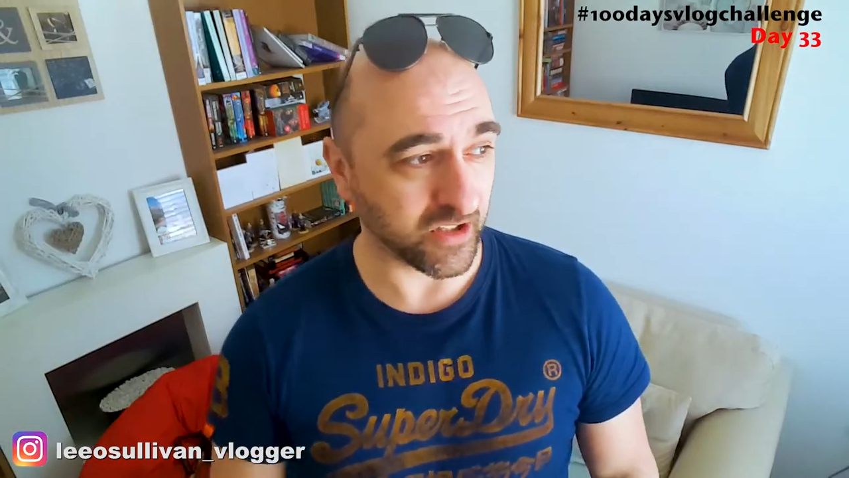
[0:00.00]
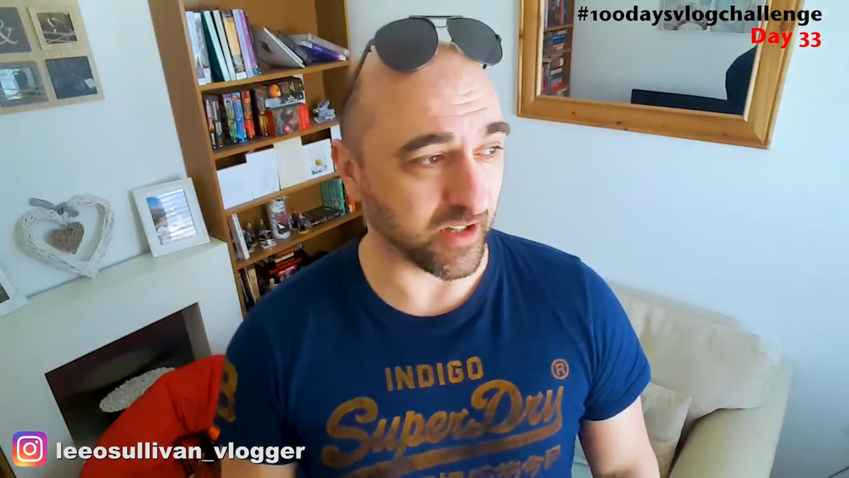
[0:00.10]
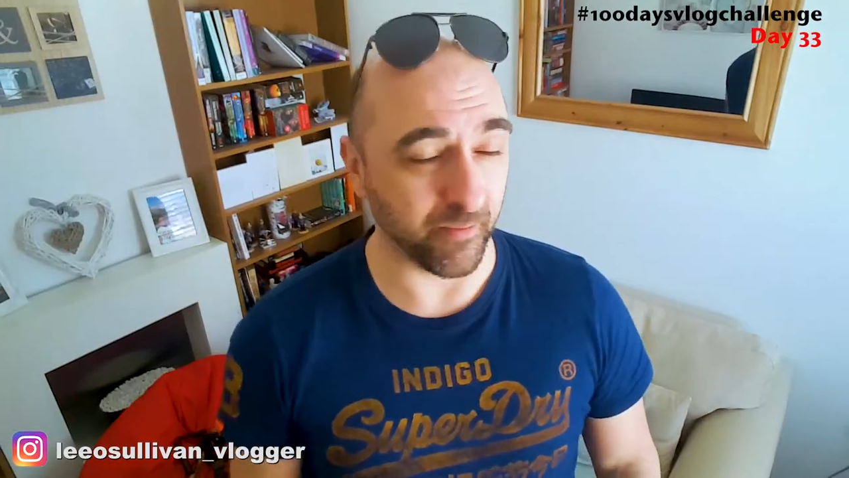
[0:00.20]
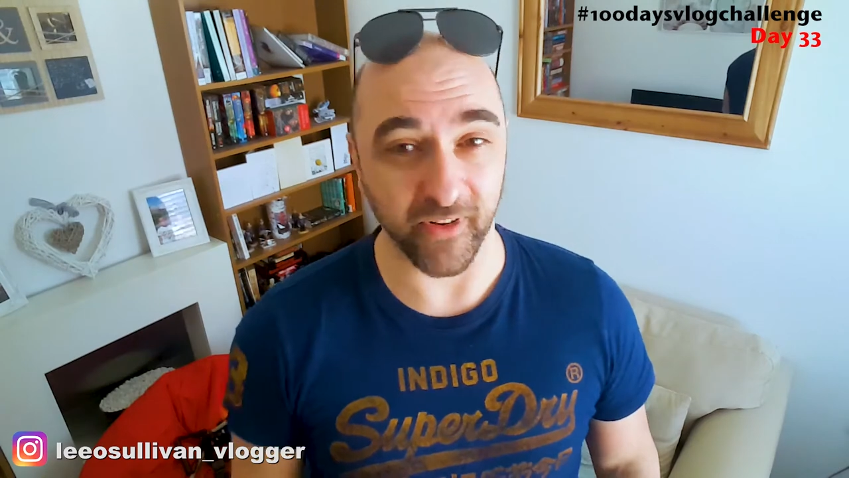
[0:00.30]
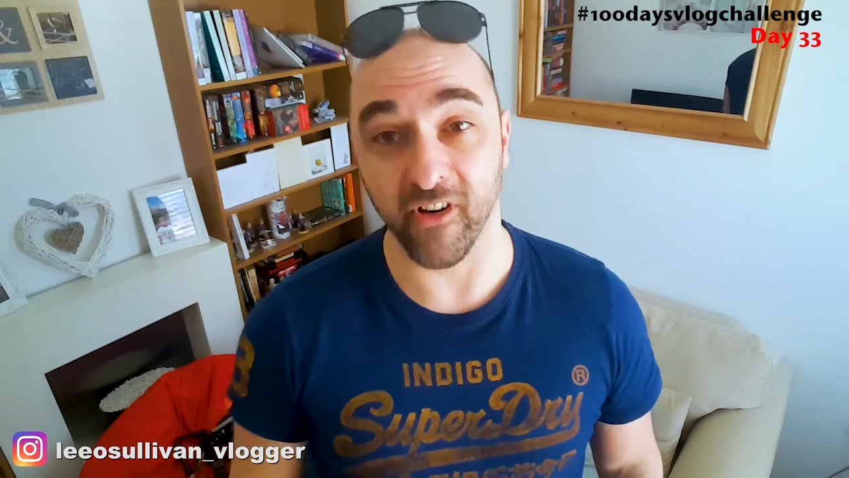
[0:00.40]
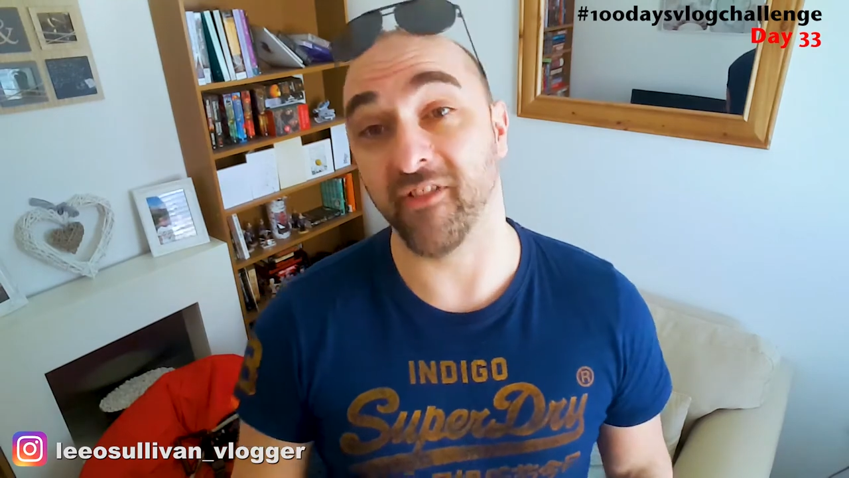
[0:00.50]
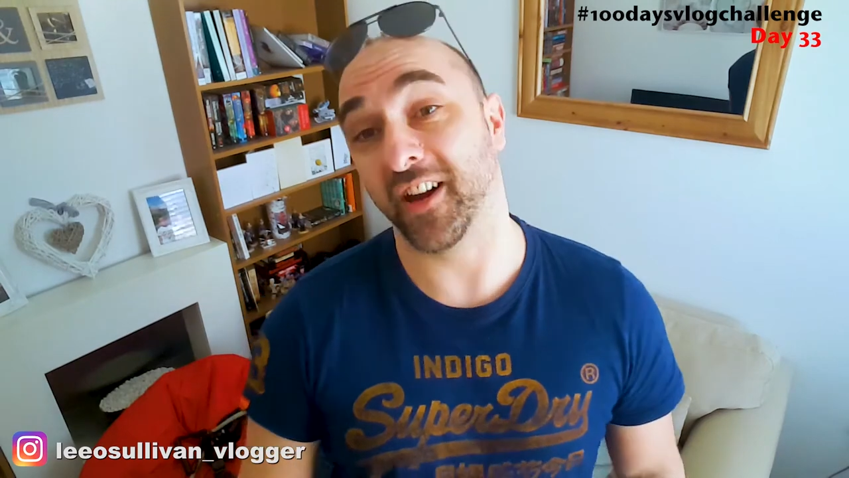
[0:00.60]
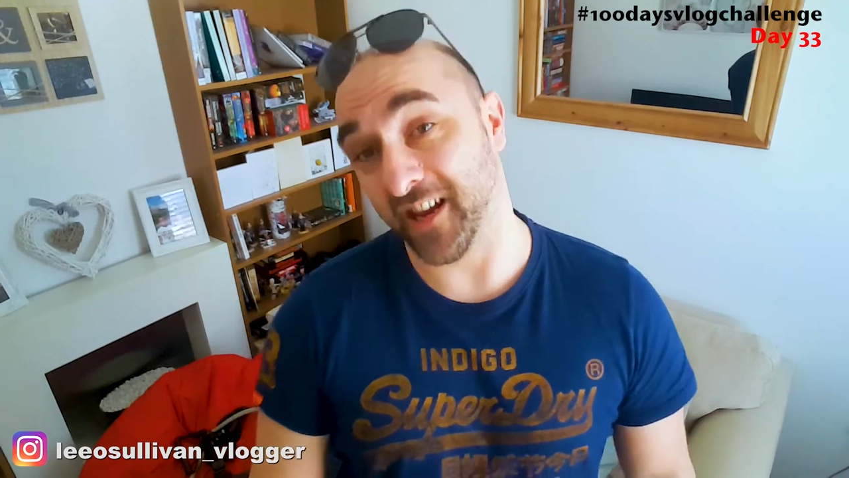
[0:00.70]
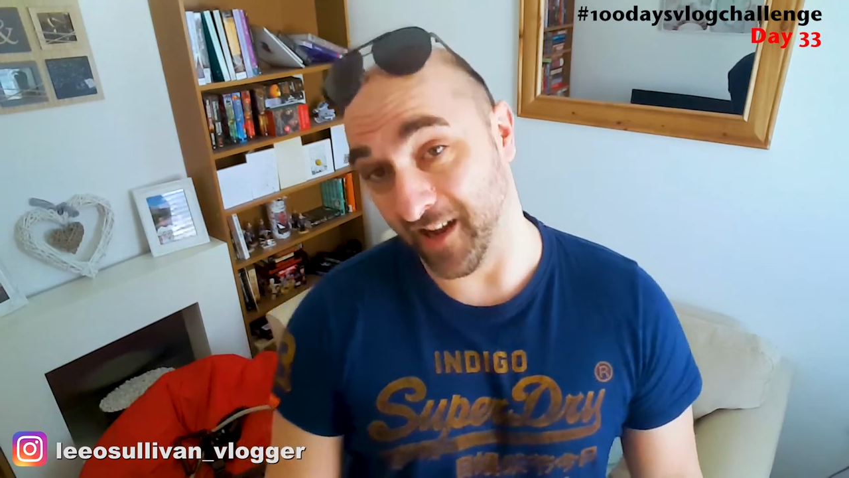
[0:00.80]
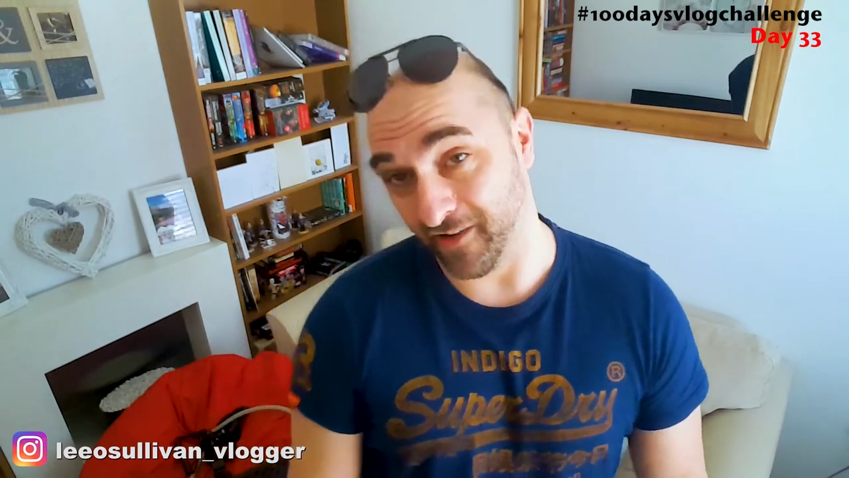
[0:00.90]
said, be very, very
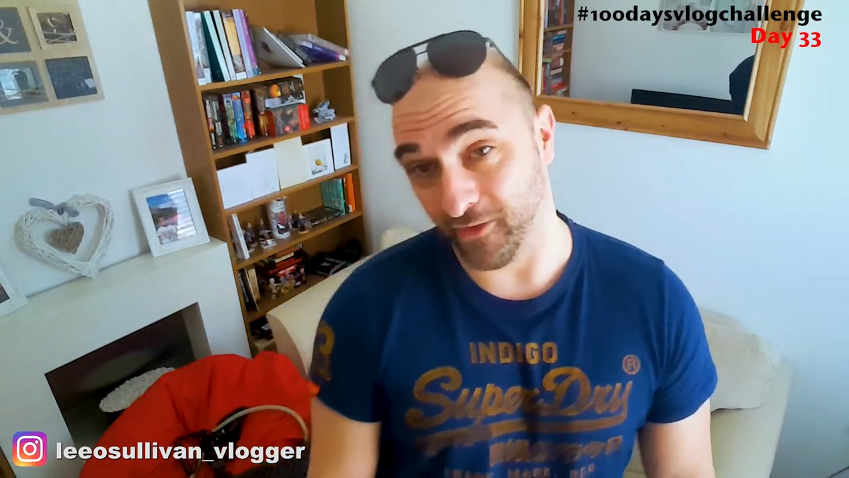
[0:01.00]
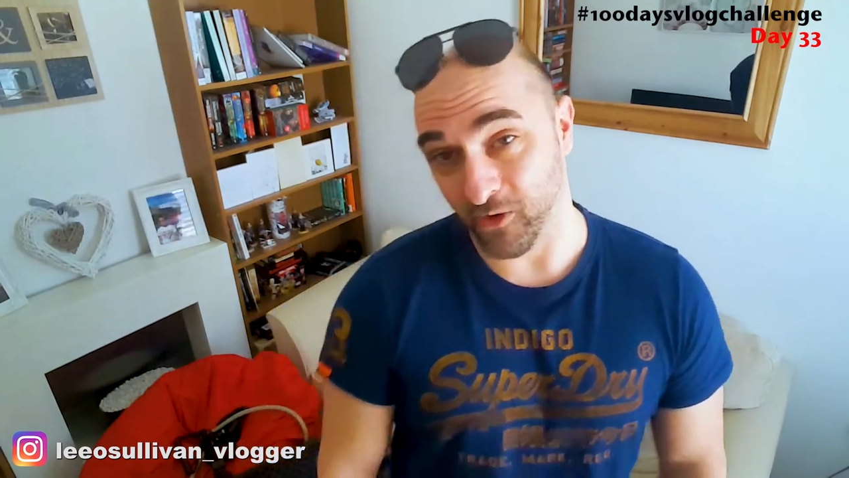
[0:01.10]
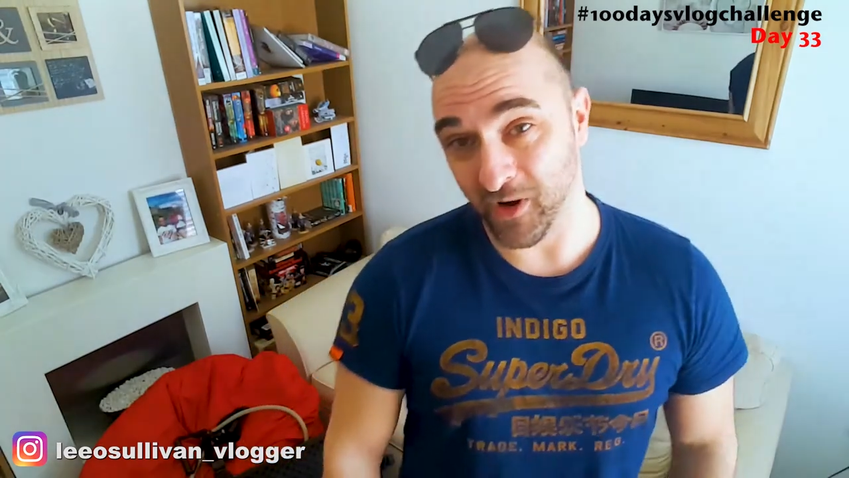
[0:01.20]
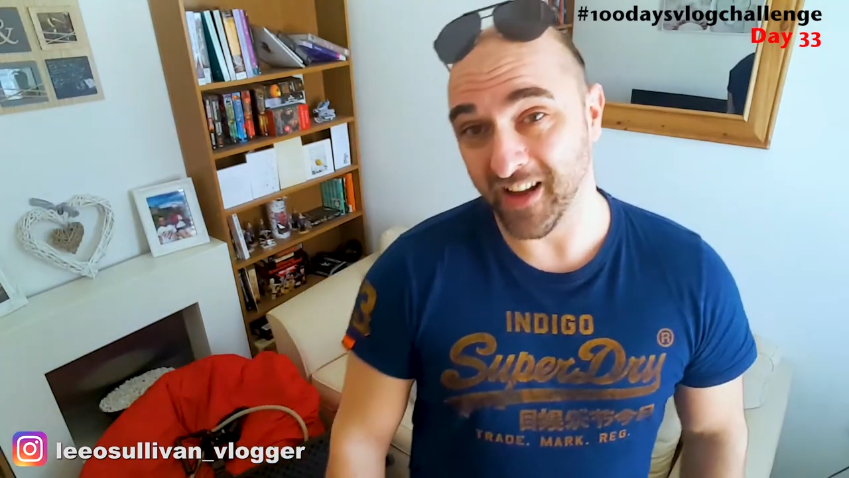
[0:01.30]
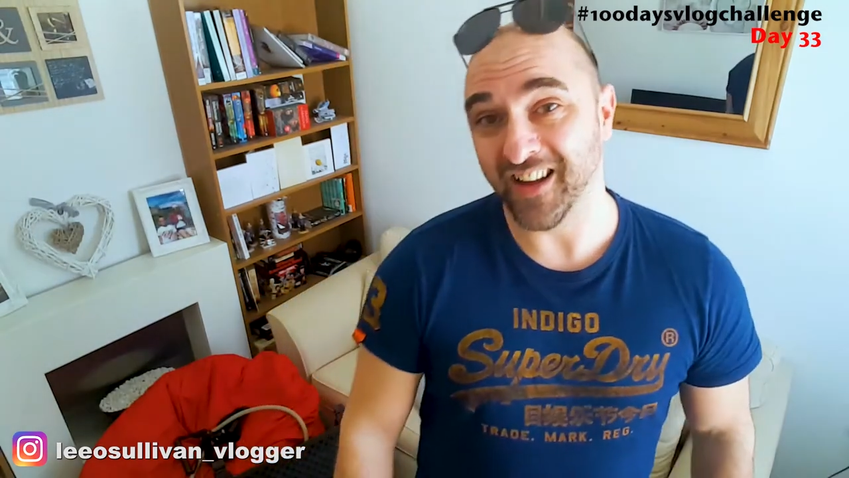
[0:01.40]
careful